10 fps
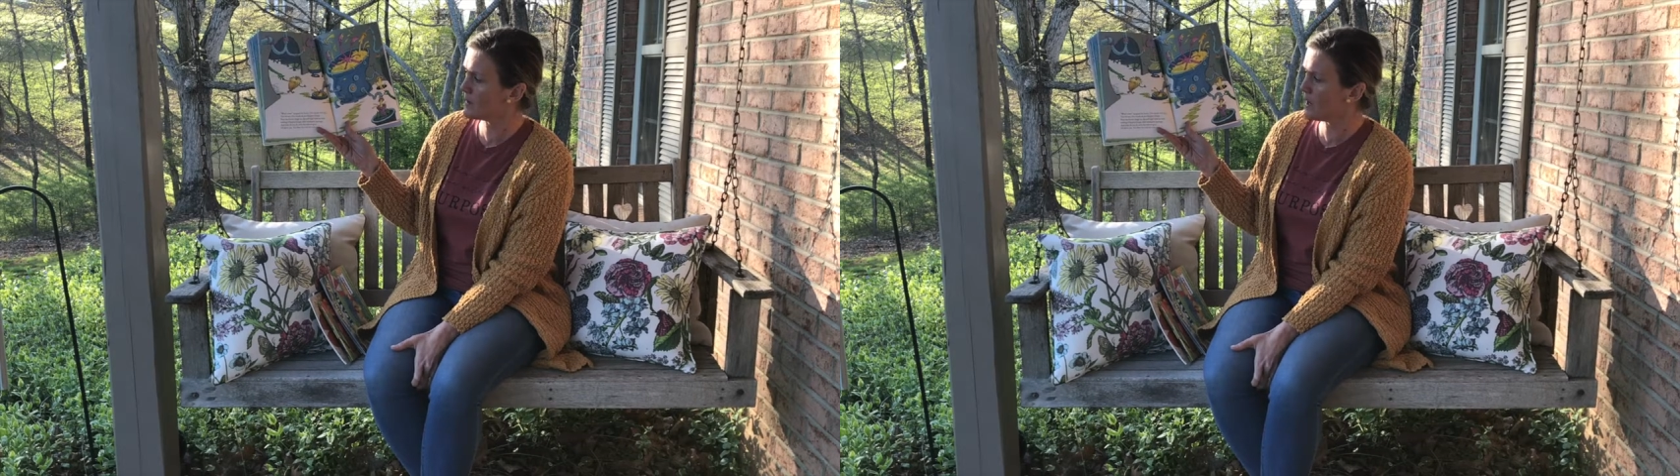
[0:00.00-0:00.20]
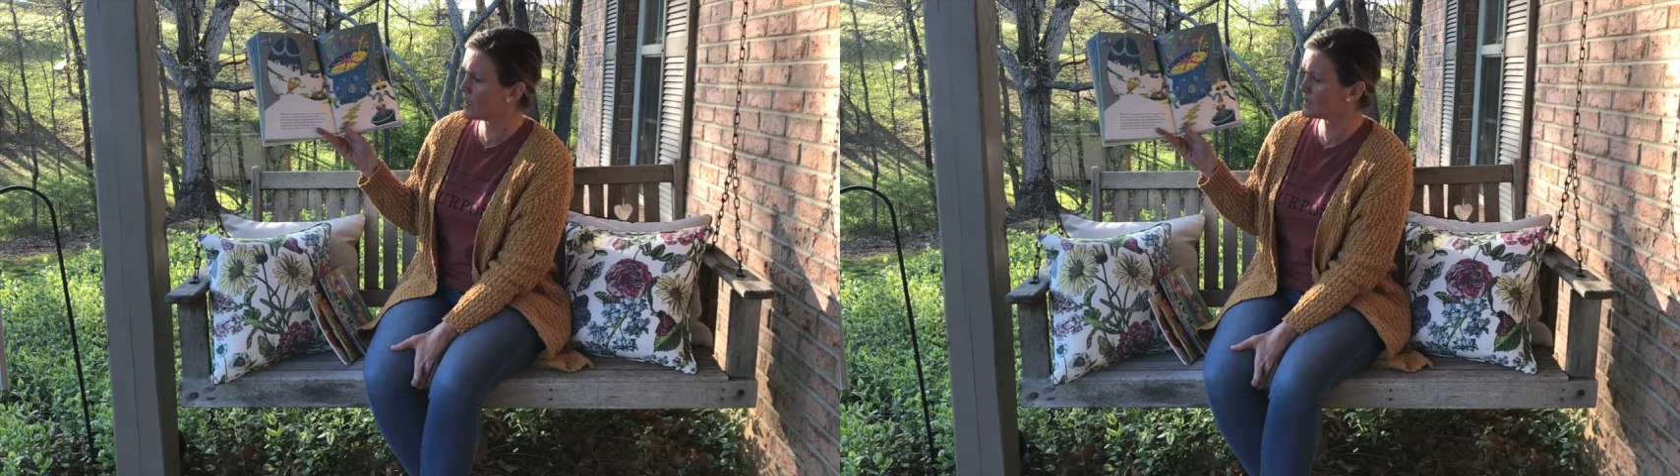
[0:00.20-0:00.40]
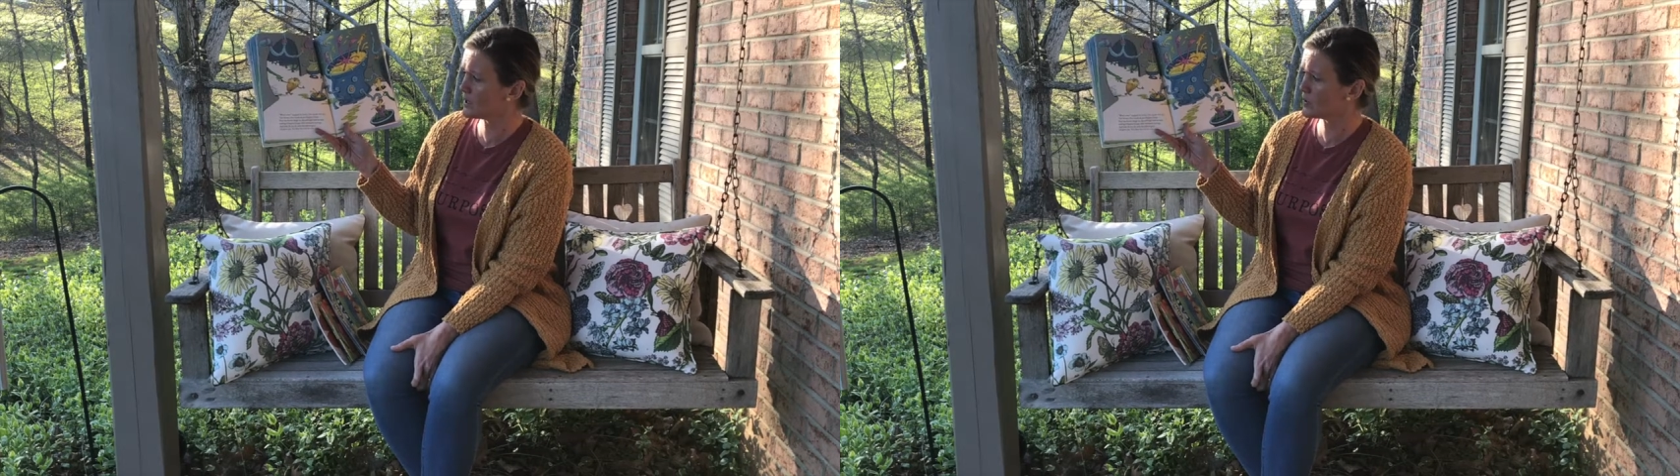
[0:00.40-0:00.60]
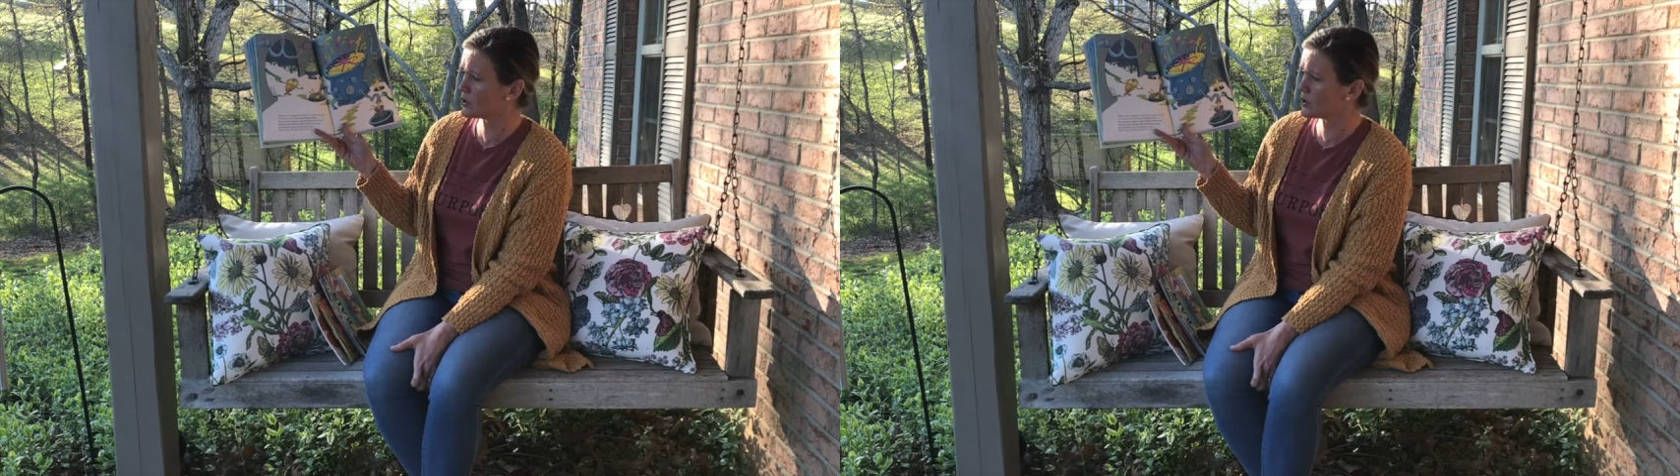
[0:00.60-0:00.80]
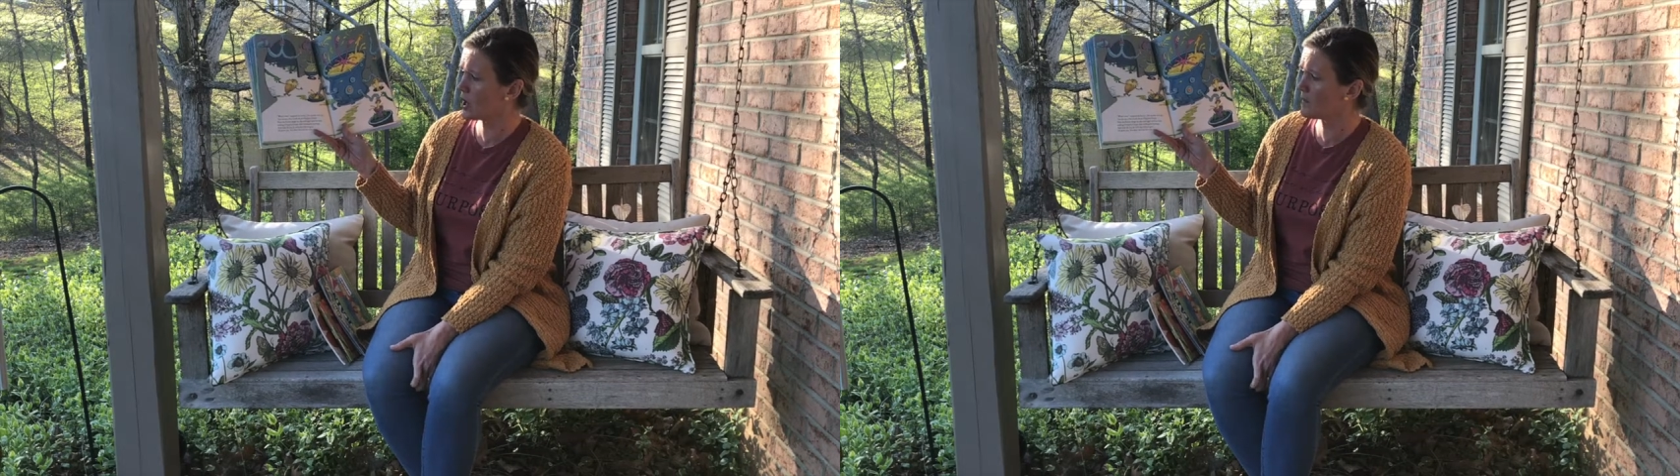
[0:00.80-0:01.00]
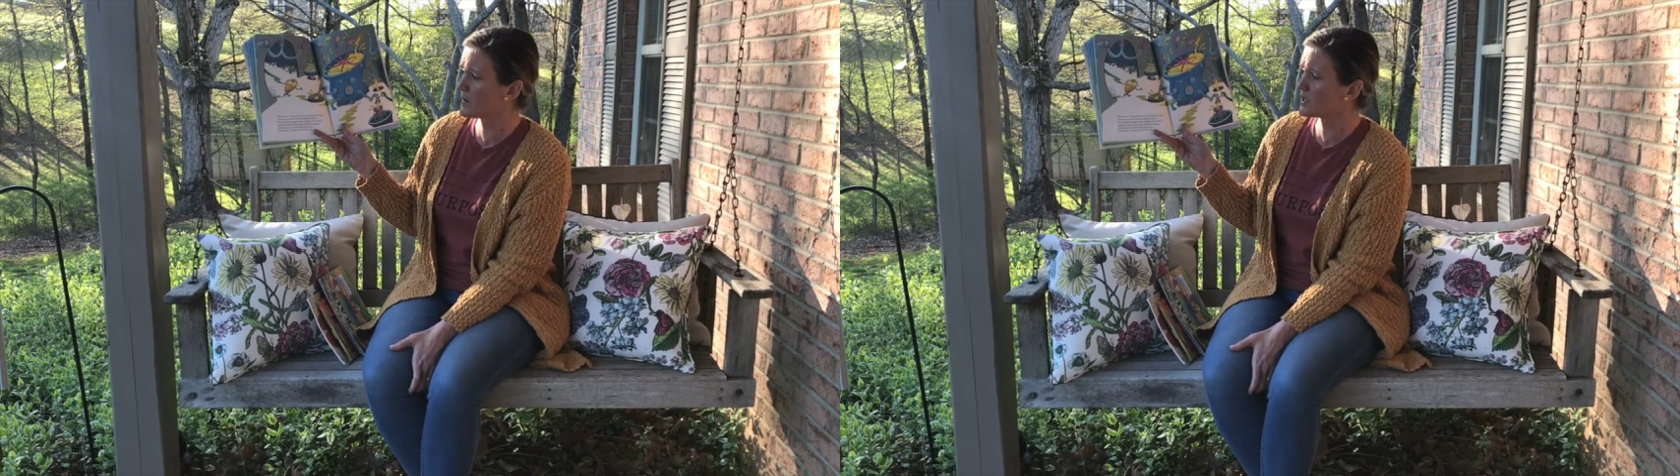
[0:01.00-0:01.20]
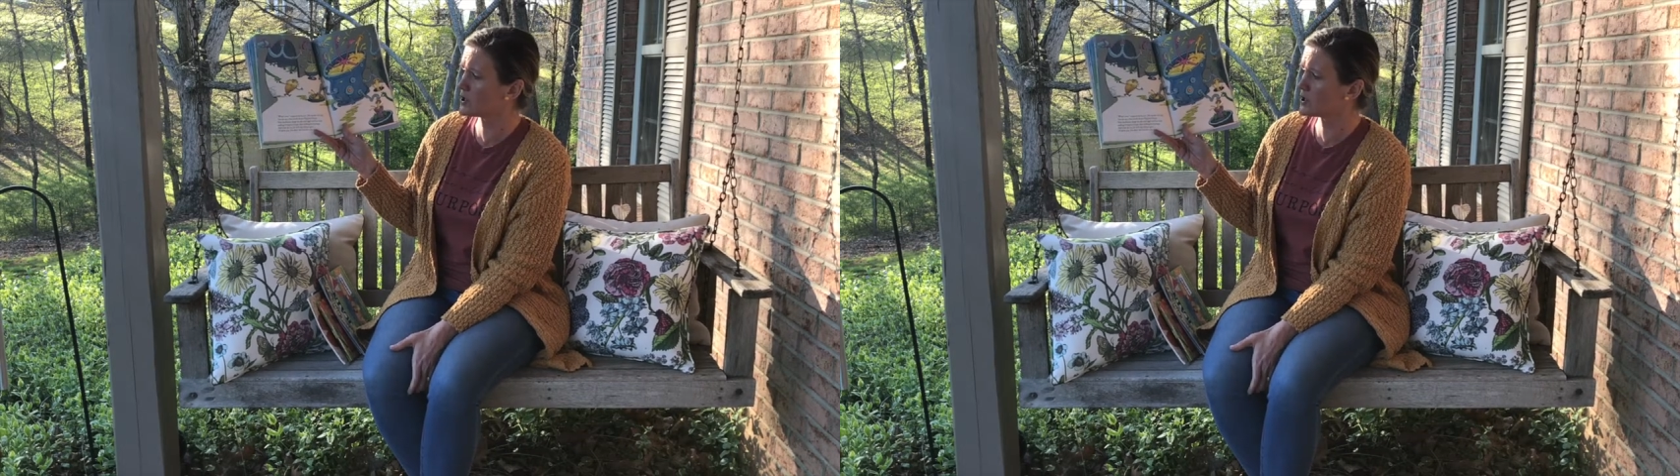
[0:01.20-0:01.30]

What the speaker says: also sloppity